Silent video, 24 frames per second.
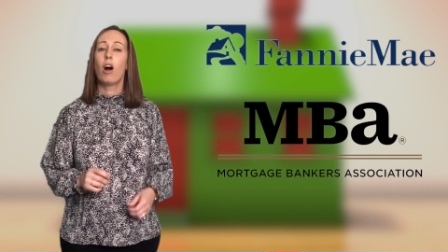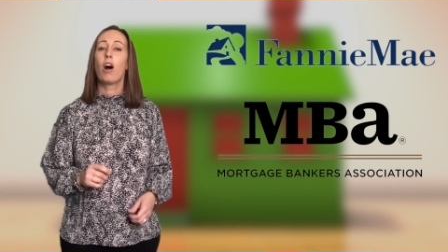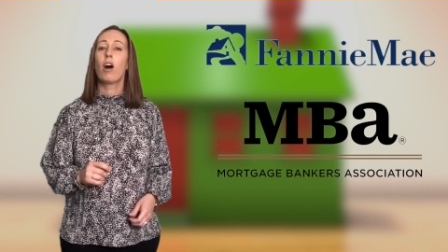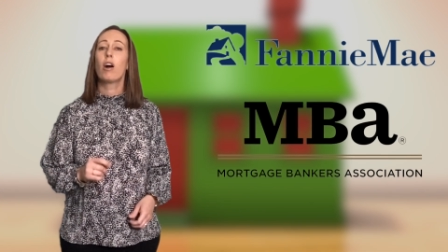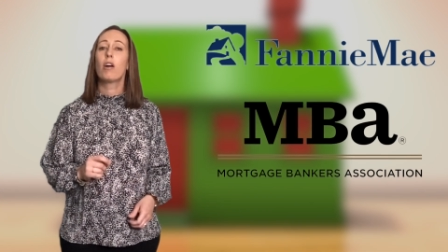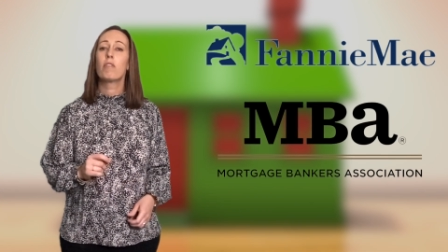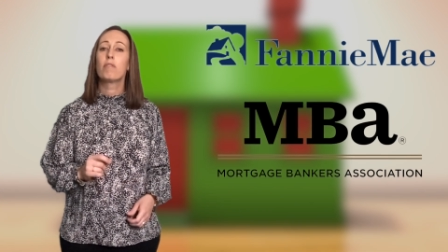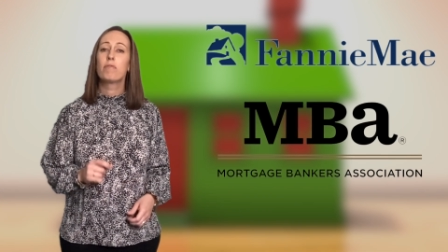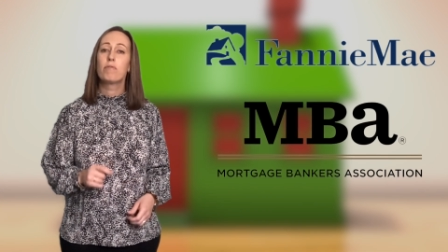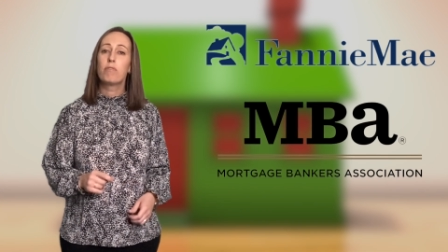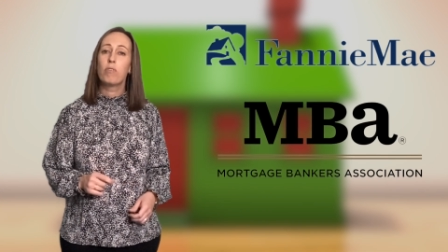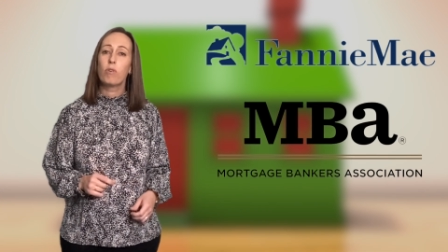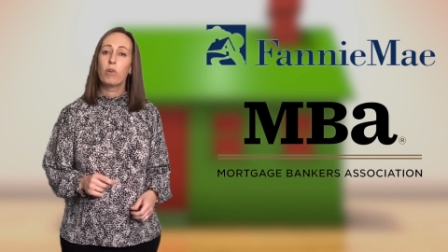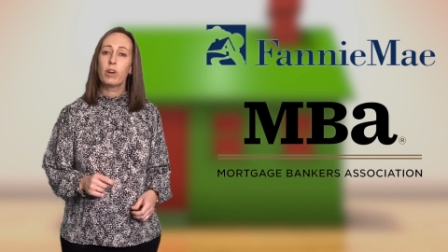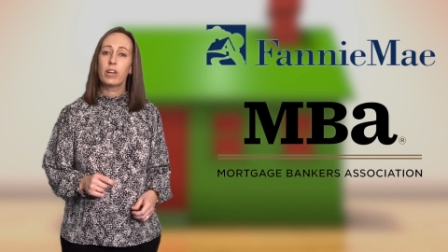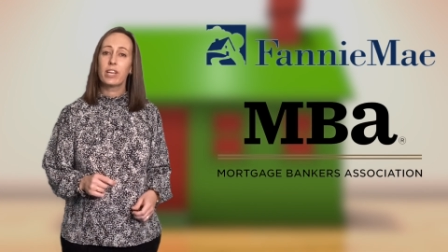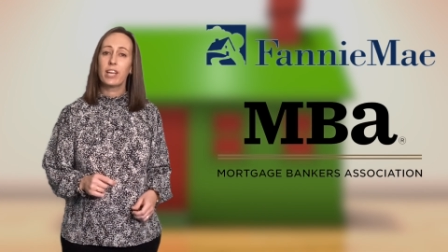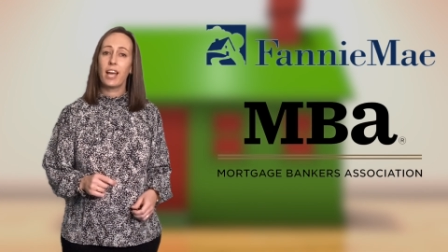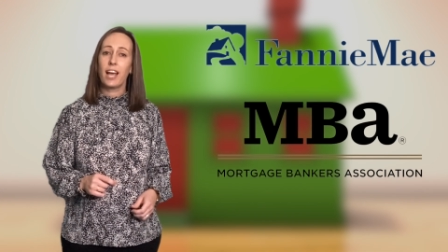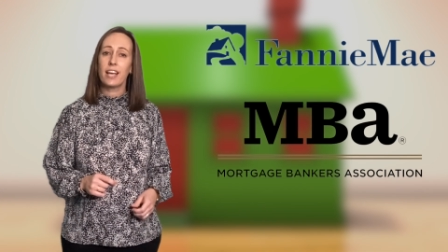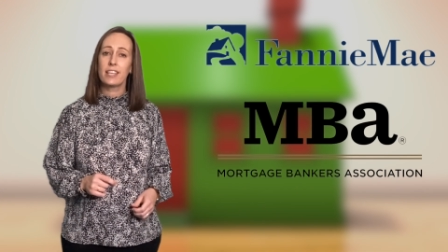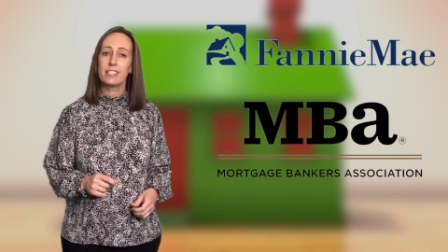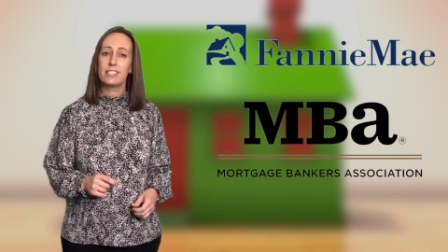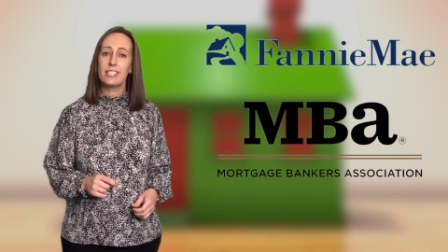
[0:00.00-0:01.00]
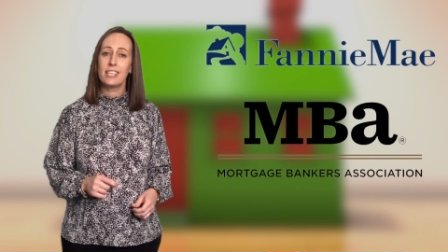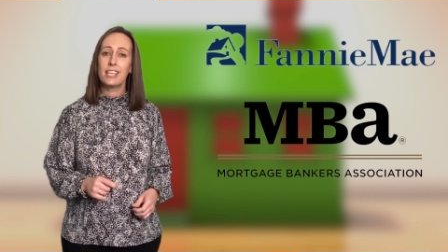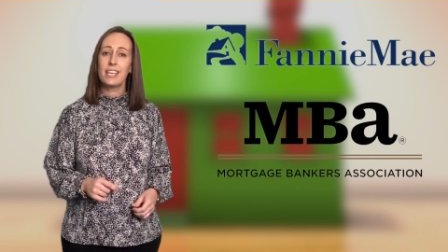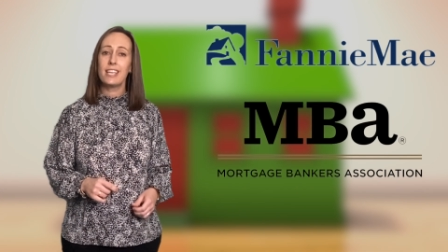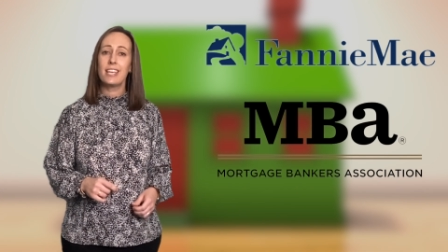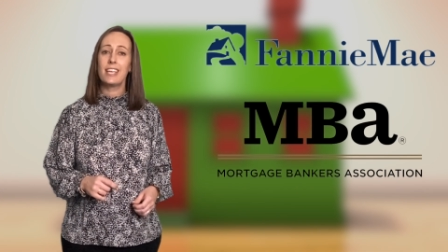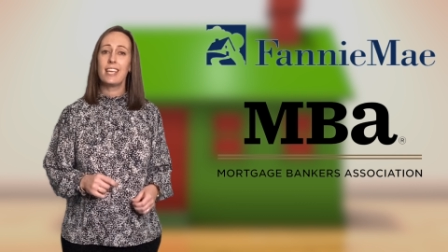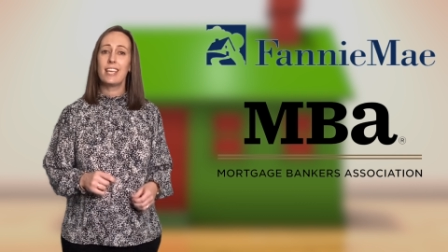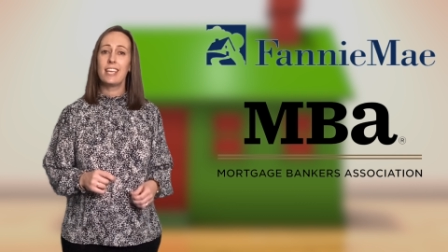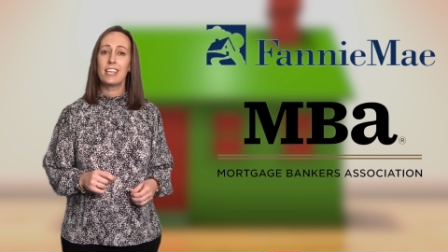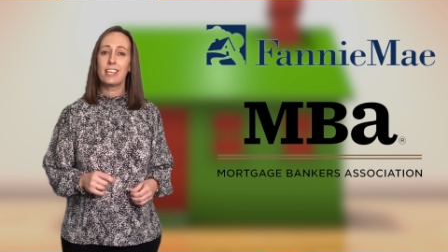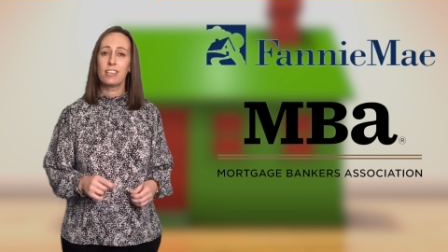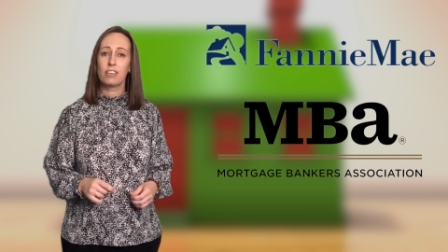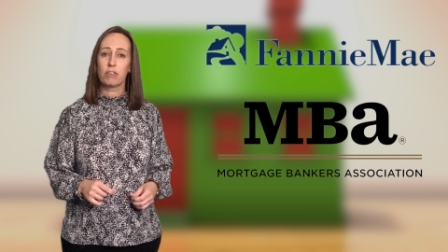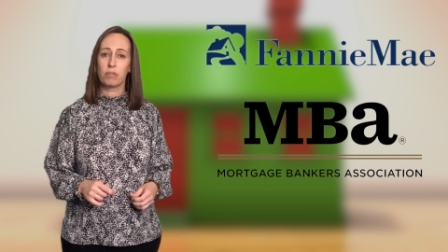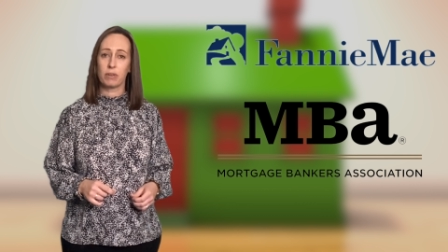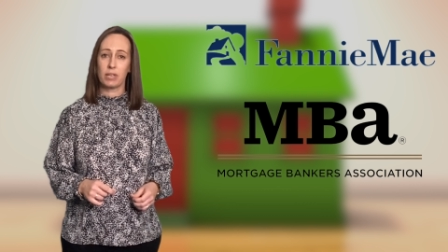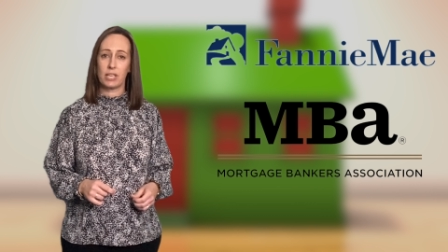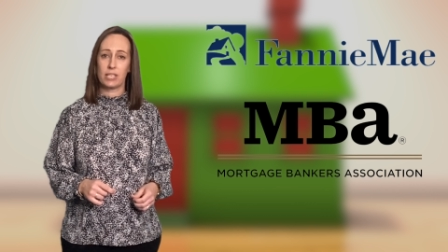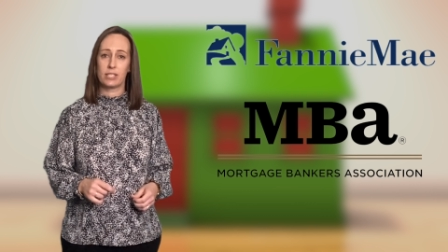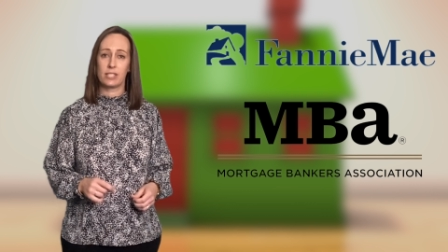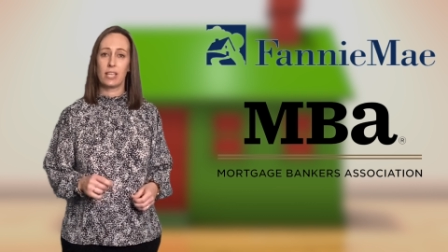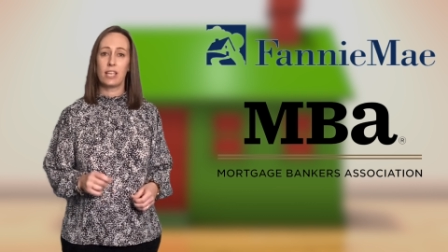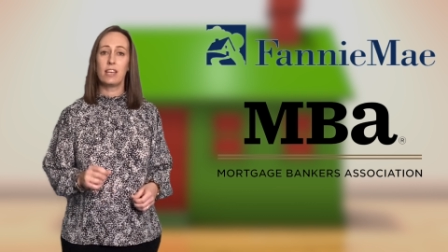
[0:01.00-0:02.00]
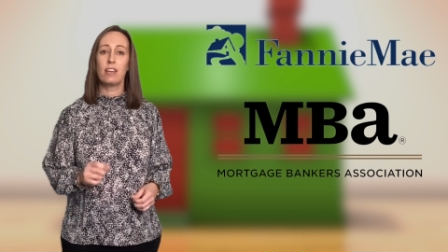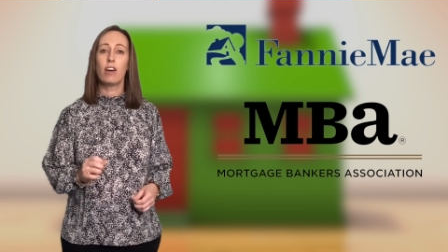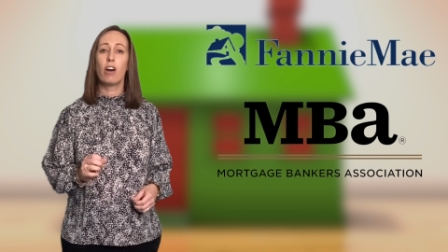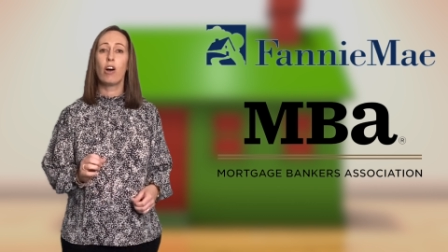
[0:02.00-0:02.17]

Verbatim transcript: are forecasting an increase in